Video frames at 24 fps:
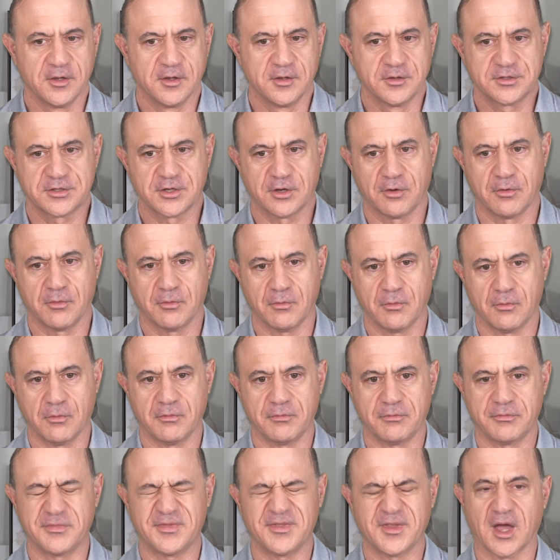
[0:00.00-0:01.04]
So
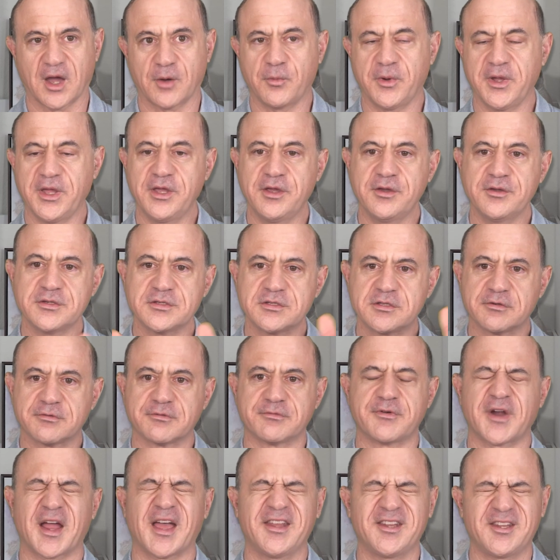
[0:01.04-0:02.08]
we use the
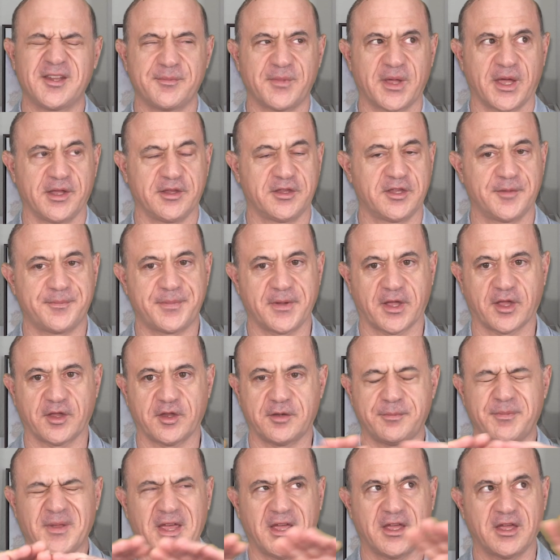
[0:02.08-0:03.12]
resume, typically
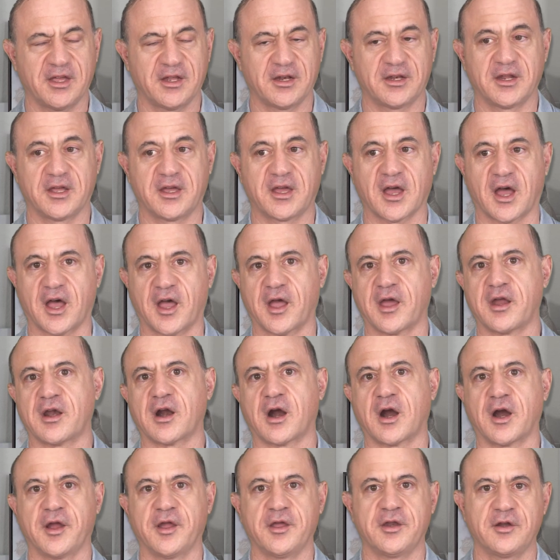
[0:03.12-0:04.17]
speaking, to guide
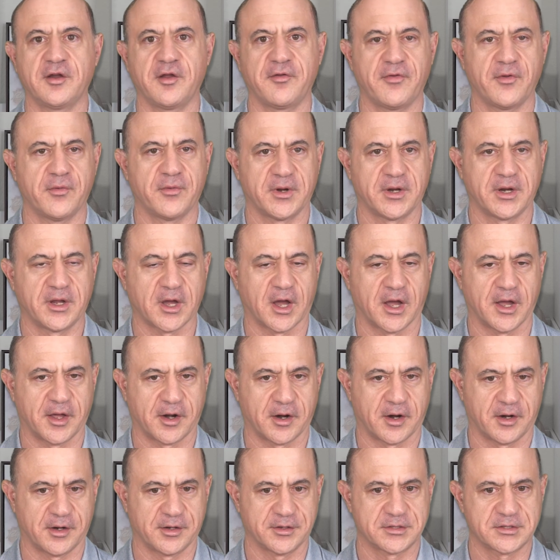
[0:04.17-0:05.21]
our interview and guide
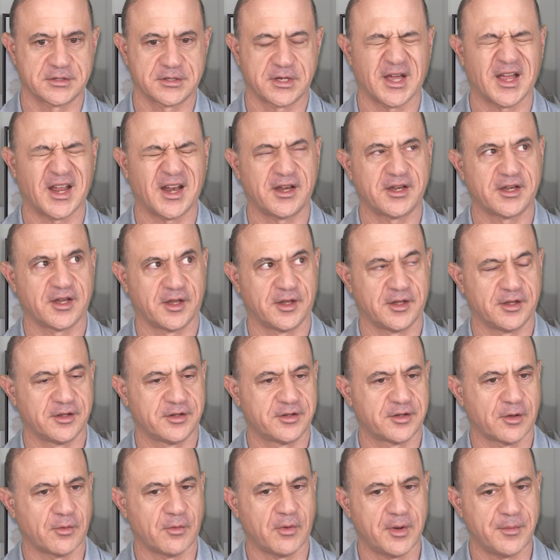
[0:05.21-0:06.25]
our discussion.
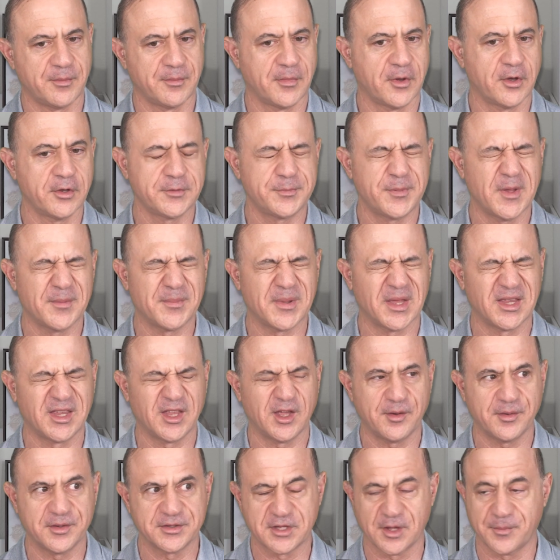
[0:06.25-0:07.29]
So what most people
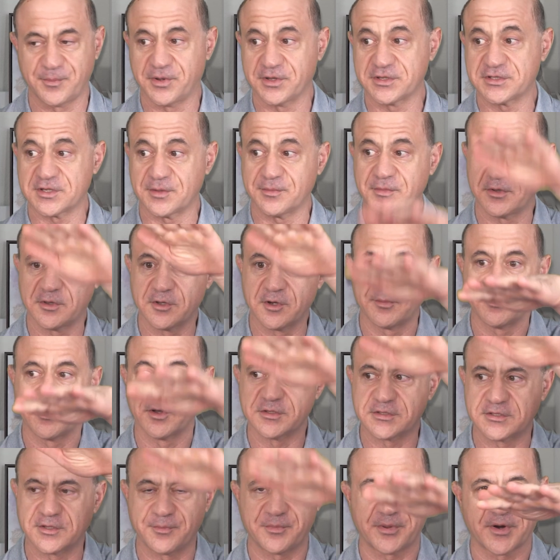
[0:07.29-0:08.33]
do is they put some of their
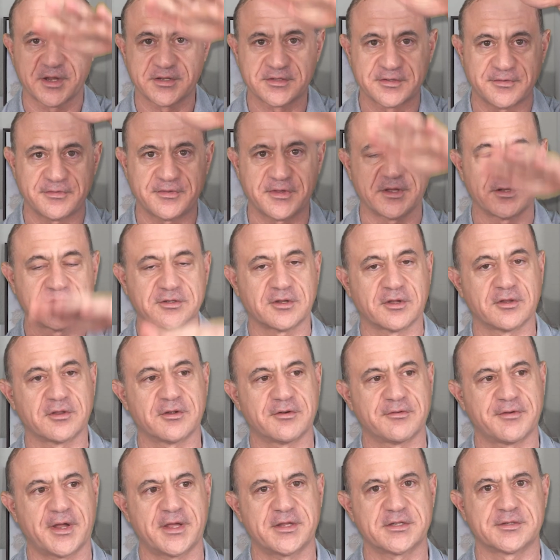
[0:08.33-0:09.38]
most impressive things on their
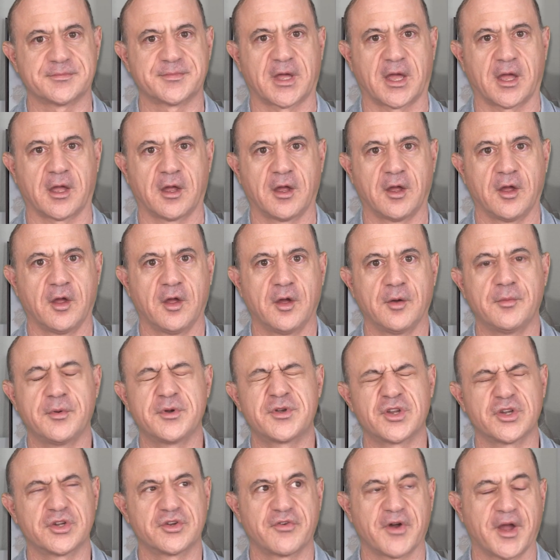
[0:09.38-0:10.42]
resume, which
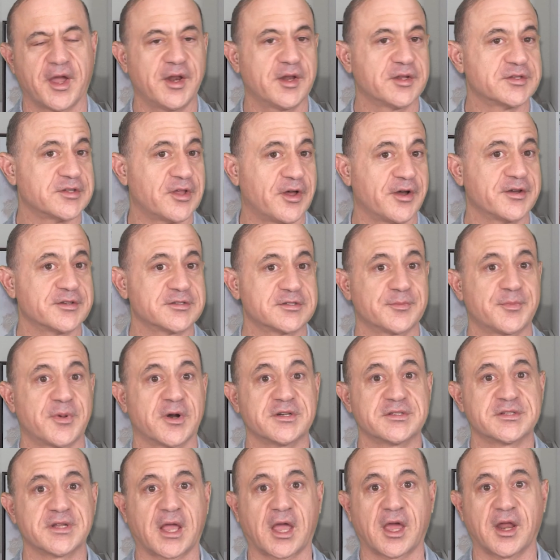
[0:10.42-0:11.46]
is great as long as the
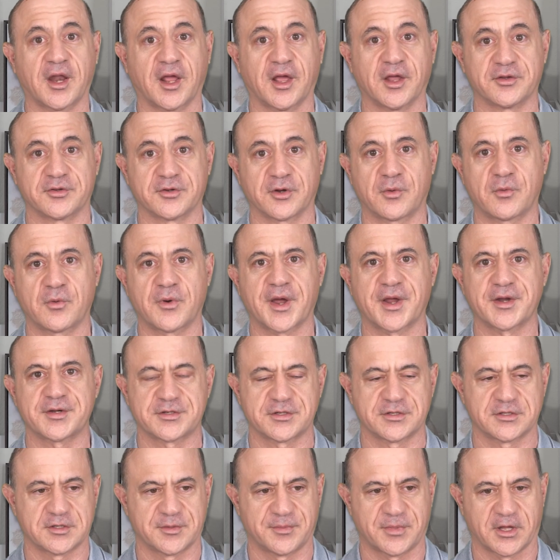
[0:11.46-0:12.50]
person can answer
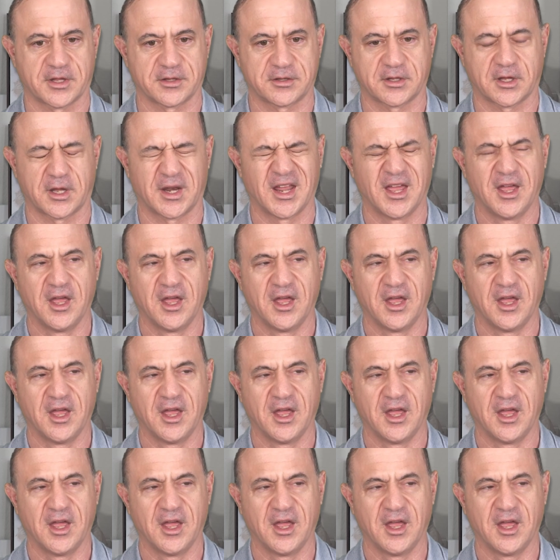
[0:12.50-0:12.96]
questions about that.